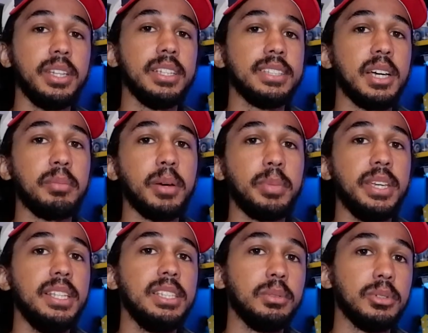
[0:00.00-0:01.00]
being is that my
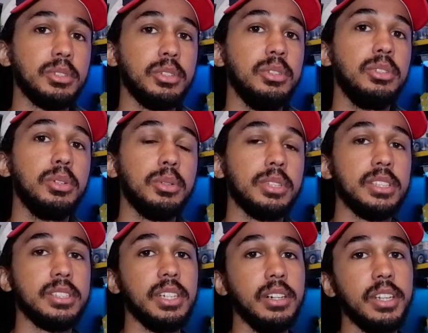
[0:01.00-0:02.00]
PC was too tall to
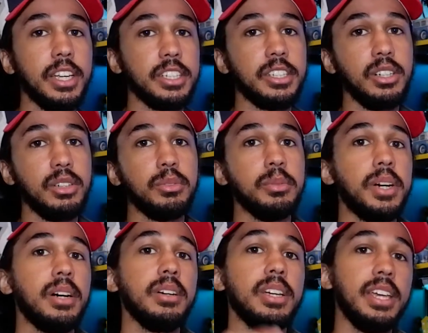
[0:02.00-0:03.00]
sit on that shelf
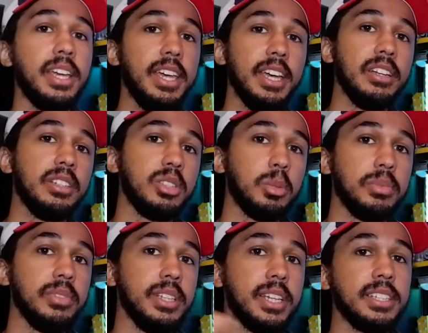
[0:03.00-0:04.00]
without hitting the top
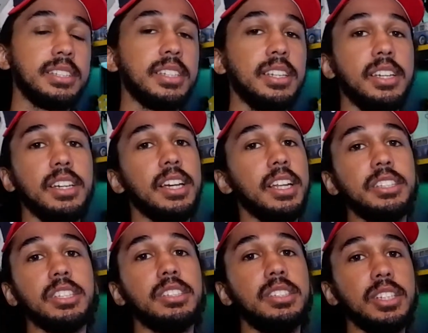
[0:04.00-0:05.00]
of the desk. And I
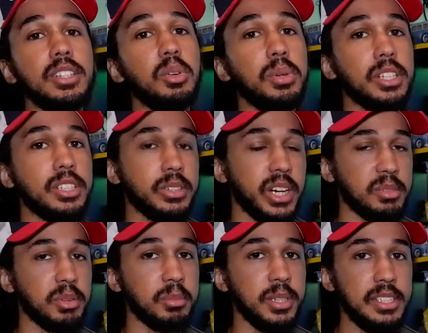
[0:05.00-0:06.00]
just did not want to
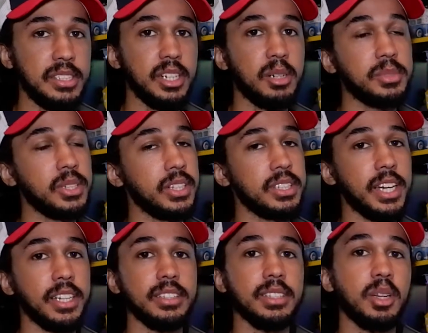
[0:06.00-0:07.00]
scratch my PC up, so I
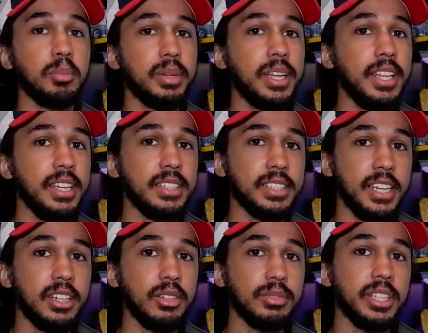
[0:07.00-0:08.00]
decided to completely
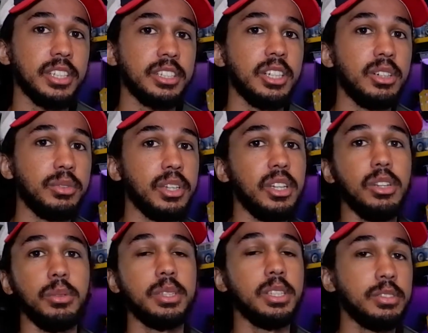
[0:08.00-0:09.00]
take off that shelf,
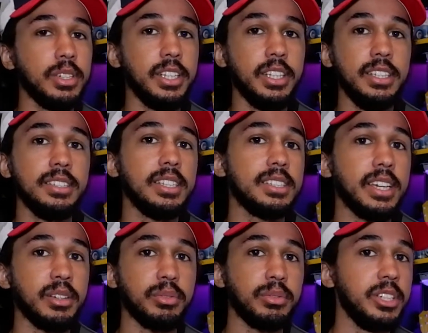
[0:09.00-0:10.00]
which is really easy. It's
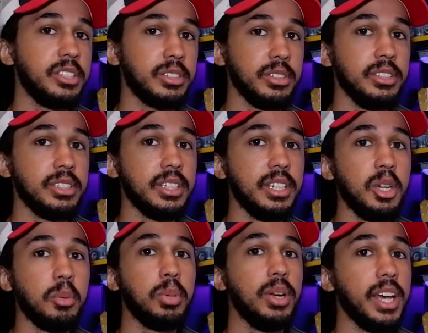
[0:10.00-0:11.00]
like 3 screws,
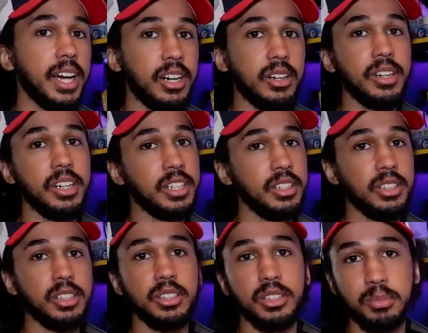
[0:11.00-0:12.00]
pull it out, and then
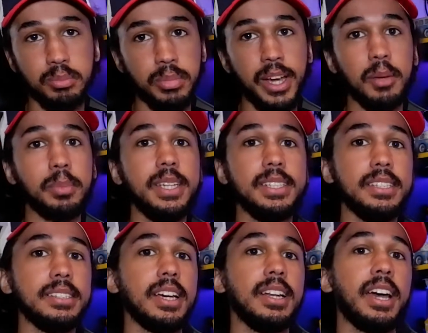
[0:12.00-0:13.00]
you can just buy a
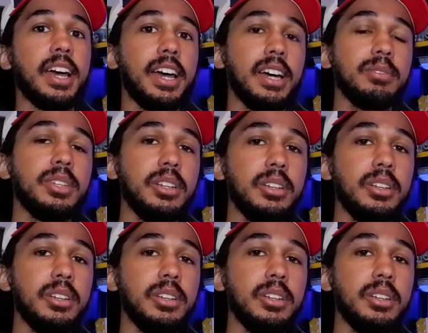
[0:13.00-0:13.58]
PC stand like I have